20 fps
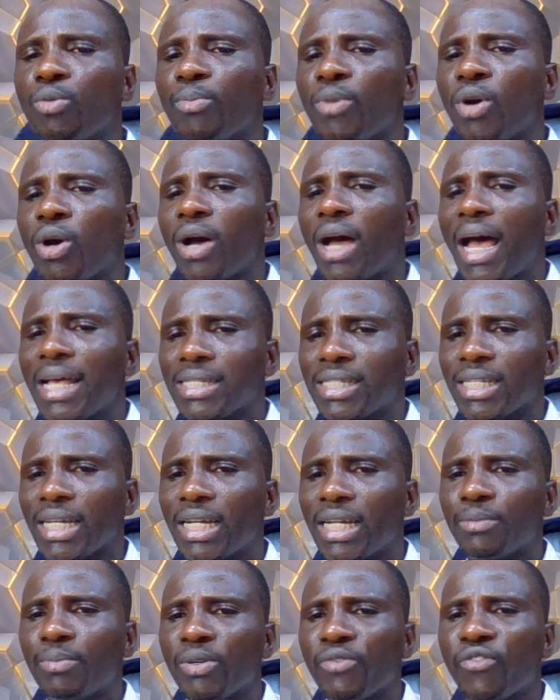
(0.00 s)
more
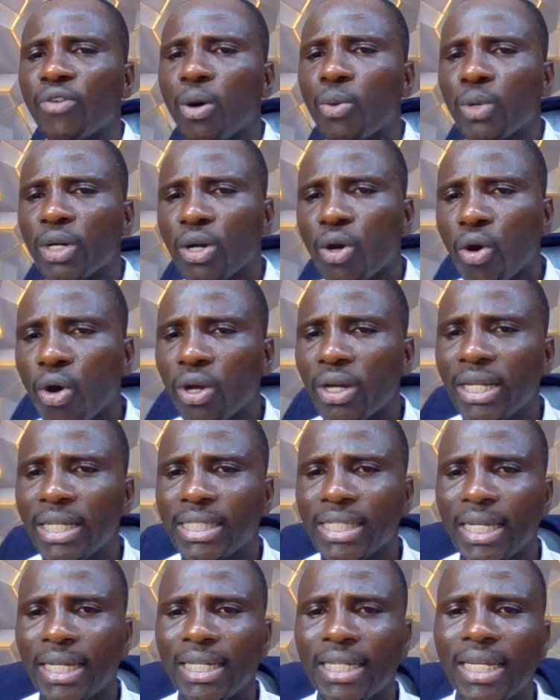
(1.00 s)
assets before we call
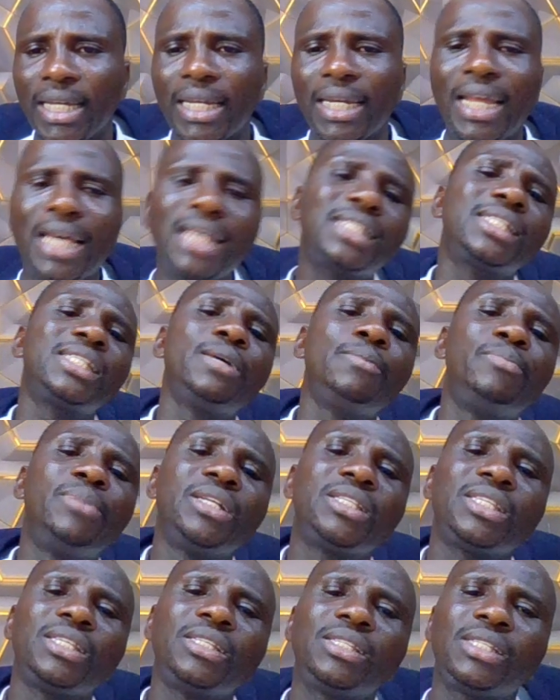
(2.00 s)
it a day. Let's see
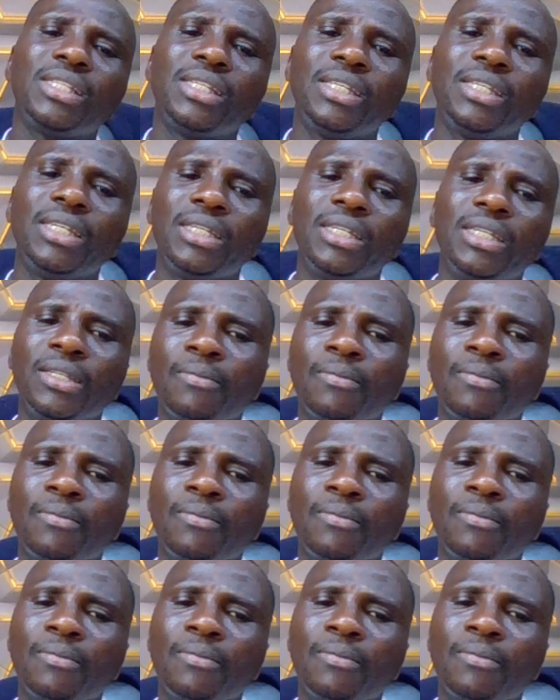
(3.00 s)
BTC.